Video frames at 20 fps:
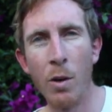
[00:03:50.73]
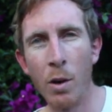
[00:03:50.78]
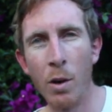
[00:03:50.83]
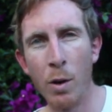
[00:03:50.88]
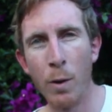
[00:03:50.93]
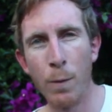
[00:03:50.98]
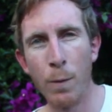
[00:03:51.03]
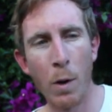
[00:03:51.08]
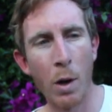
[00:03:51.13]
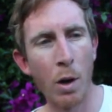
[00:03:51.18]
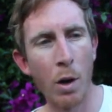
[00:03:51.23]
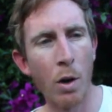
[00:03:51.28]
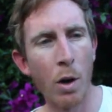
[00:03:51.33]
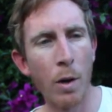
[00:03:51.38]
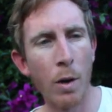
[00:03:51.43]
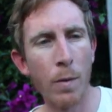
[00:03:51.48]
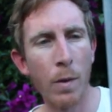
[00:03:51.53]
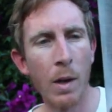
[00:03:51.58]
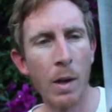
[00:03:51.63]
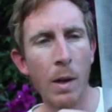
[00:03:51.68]
or a good
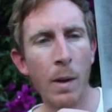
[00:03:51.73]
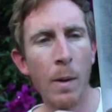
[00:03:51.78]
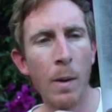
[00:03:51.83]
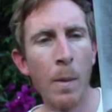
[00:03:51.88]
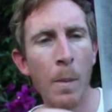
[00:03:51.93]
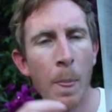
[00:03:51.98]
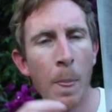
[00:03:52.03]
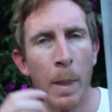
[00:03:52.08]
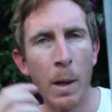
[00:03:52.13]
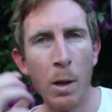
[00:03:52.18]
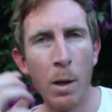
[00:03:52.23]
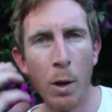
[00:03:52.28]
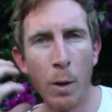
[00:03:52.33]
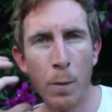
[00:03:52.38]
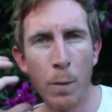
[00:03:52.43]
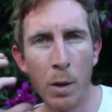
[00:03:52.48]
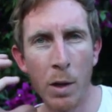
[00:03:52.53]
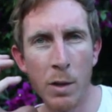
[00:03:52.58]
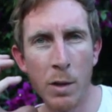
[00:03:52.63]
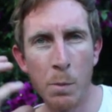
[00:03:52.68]
photograph, look
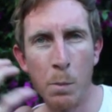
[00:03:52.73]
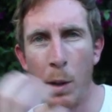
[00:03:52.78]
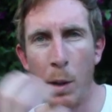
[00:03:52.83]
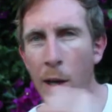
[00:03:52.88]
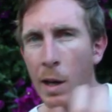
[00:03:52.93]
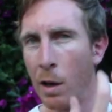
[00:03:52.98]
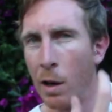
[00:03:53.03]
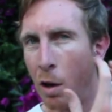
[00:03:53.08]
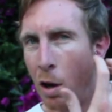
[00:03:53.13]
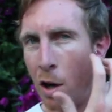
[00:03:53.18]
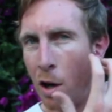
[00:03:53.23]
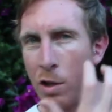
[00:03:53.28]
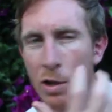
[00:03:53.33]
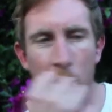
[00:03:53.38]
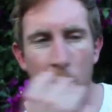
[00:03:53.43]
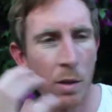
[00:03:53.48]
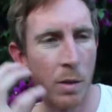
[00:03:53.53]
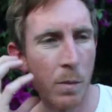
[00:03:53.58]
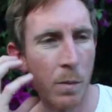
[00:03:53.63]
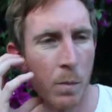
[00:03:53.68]
for those big
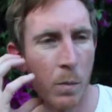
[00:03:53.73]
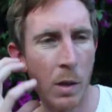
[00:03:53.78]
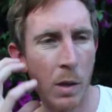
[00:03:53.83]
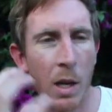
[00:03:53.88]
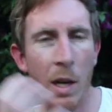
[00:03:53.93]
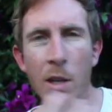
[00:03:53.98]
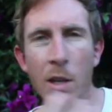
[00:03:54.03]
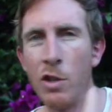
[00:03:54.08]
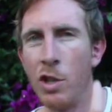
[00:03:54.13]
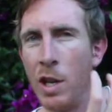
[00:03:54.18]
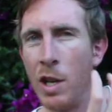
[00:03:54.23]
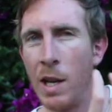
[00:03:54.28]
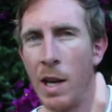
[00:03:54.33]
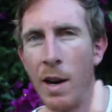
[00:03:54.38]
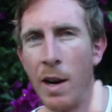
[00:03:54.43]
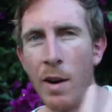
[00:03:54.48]
enlarged kind of cheek